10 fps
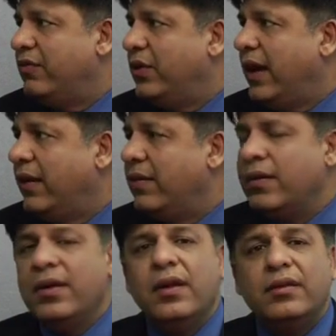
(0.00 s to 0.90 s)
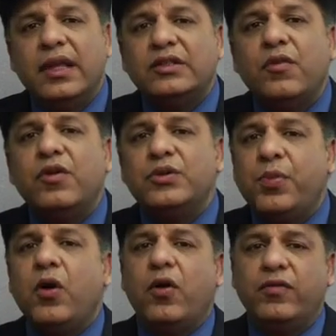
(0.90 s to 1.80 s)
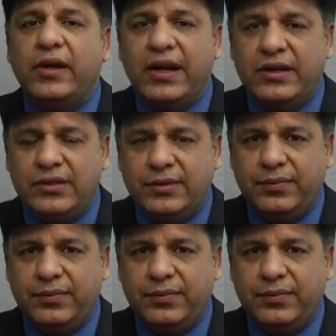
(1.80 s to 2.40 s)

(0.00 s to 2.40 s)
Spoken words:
together. That's the first prong of the test.